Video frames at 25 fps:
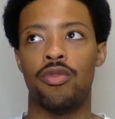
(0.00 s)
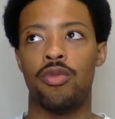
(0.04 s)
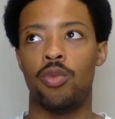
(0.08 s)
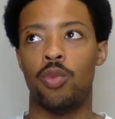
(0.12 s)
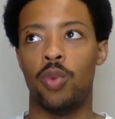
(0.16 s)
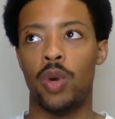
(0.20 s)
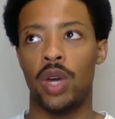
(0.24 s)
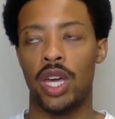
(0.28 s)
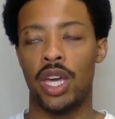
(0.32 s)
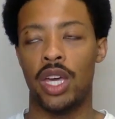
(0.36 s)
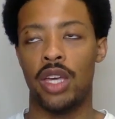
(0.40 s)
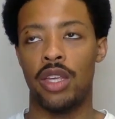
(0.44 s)

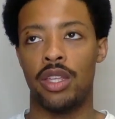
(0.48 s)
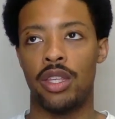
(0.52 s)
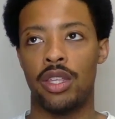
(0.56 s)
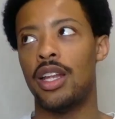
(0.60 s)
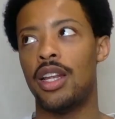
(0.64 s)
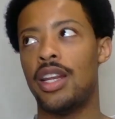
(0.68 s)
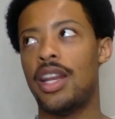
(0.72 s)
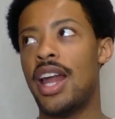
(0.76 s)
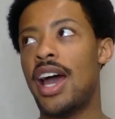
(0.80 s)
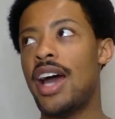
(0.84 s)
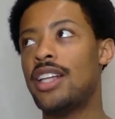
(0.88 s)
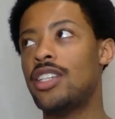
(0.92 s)
with
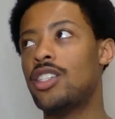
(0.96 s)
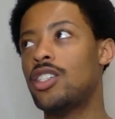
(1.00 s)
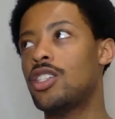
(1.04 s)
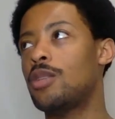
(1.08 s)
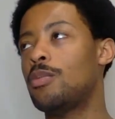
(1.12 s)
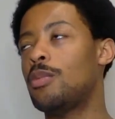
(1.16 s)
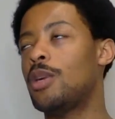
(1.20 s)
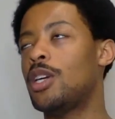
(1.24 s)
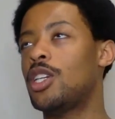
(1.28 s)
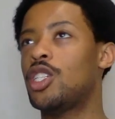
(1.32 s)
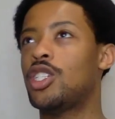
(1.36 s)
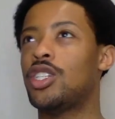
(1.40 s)
not so
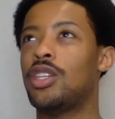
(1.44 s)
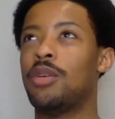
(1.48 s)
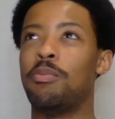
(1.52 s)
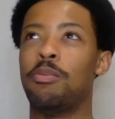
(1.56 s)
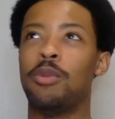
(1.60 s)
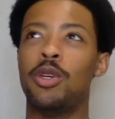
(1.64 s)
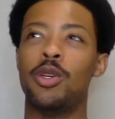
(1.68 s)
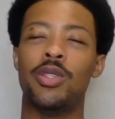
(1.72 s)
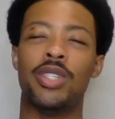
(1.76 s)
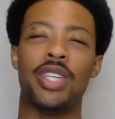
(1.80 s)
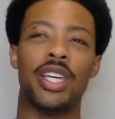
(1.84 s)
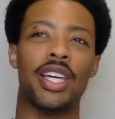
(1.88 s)
much the
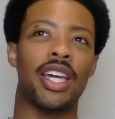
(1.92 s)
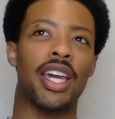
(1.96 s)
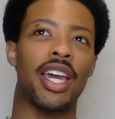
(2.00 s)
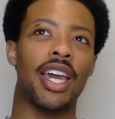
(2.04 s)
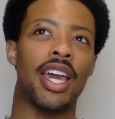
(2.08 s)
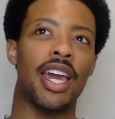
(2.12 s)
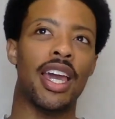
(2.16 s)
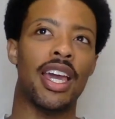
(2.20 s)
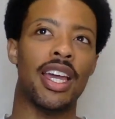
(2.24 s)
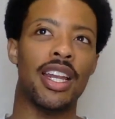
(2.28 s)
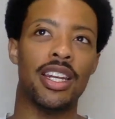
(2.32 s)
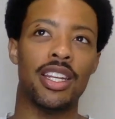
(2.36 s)
music
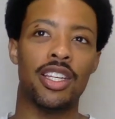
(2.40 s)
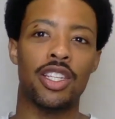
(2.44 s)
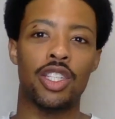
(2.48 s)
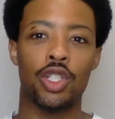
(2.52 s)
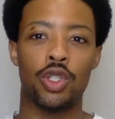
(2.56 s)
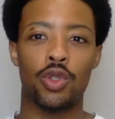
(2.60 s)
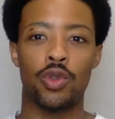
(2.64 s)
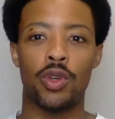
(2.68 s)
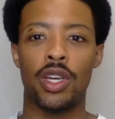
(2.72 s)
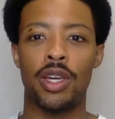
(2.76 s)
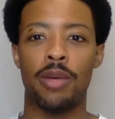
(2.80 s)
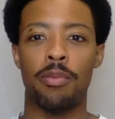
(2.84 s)

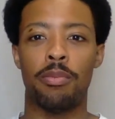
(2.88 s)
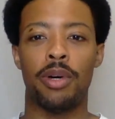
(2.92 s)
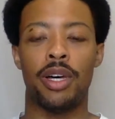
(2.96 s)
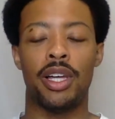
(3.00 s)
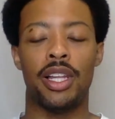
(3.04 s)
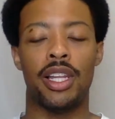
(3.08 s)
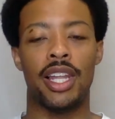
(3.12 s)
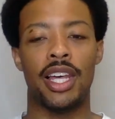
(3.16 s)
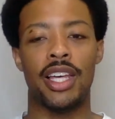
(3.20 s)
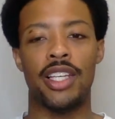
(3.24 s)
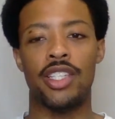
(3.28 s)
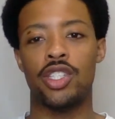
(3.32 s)
industry,
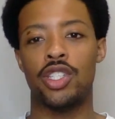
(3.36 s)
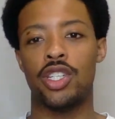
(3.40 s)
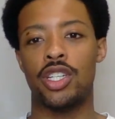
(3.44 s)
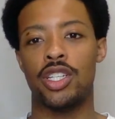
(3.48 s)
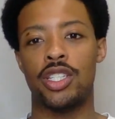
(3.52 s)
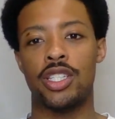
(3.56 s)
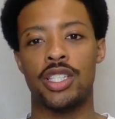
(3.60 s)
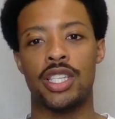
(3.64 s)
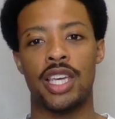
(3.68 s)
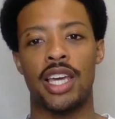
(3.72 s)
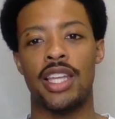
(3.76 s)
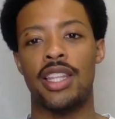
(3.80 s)
but let's
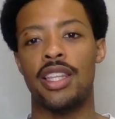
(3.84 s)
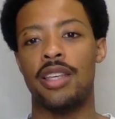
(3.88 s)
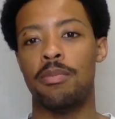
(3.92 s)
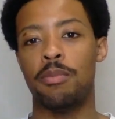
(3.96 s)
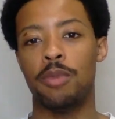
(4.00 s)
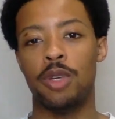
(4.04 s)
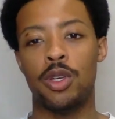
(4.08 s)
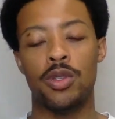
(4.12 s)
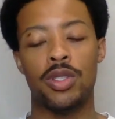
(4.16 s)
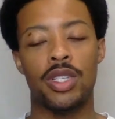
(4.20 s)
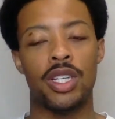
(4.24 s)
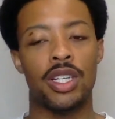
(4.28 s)
just say the
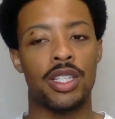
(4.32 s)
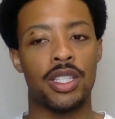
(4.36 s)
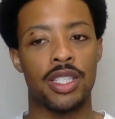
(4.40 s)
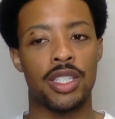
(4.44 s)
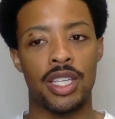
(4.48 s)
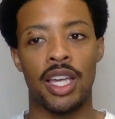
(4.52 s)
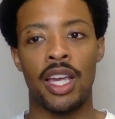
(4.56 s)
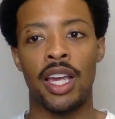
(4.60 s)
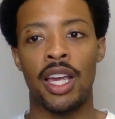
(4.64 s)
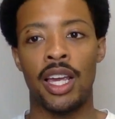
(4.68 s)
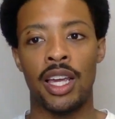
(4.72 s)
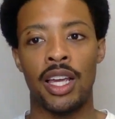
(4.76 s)
music
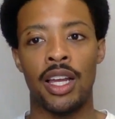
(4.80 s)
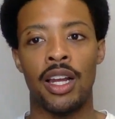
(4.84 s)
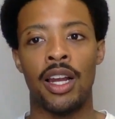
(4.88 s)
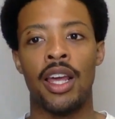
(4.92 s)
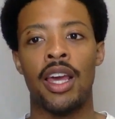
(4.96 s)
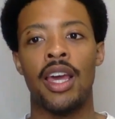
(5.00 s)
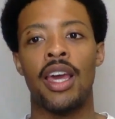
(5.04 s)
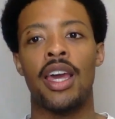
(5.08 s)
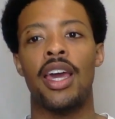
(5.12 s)
scene,